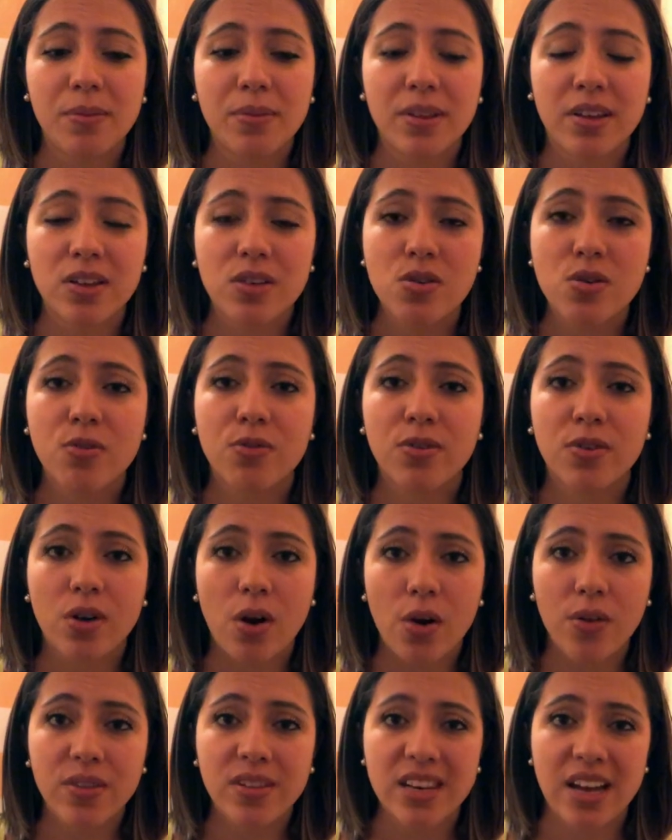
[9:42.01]
Thank you for
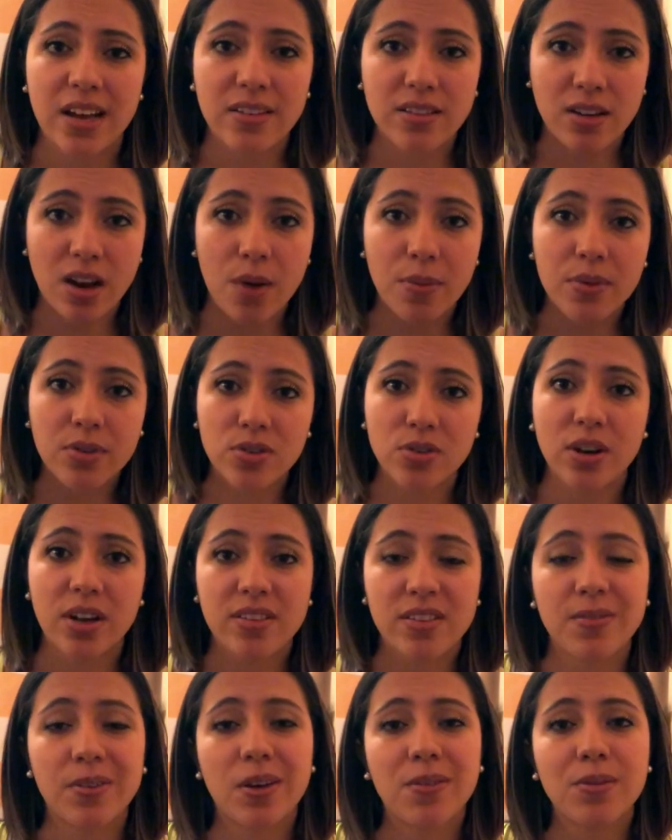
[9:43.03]
all the nice comments you
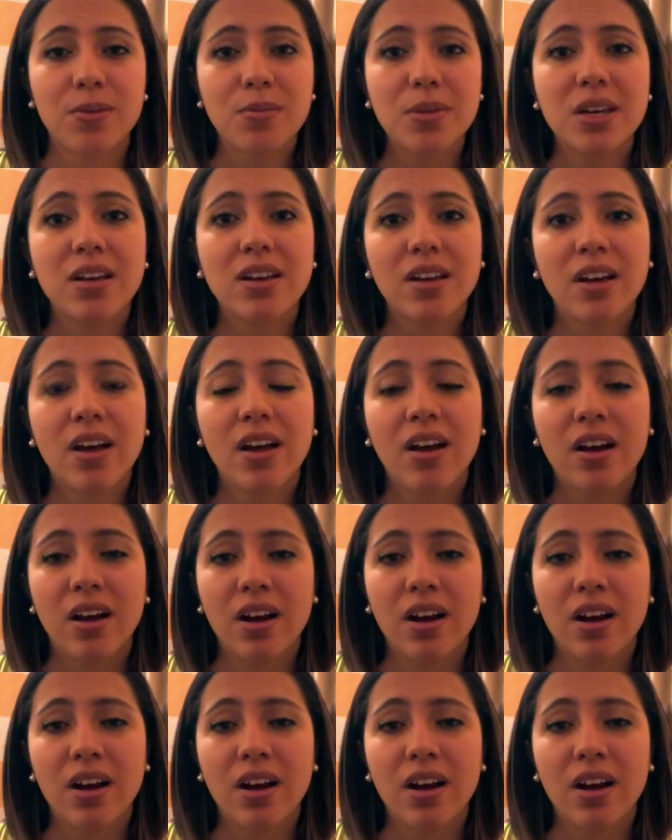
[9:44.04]
guys have given me.